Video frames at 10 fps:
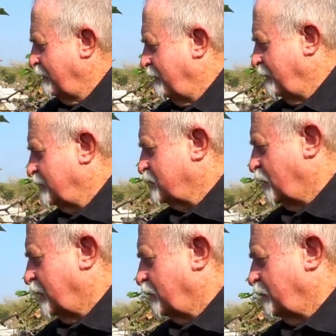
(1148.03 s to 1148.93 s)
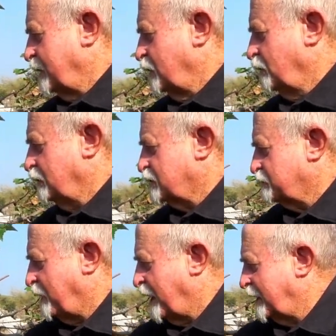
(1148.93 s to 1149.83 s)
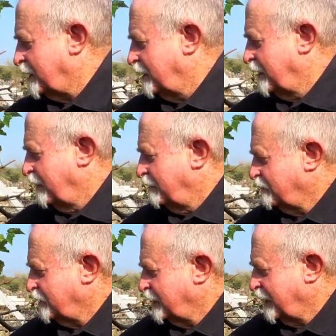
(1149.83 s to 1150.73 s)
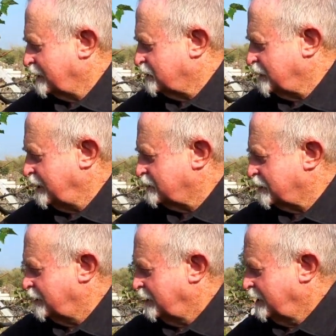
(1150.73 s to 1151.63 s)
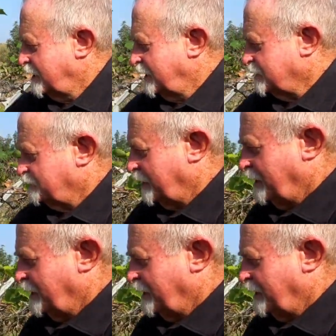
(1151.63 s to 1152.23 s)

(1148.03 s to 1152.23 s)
uh, start a renewal spot for the next season is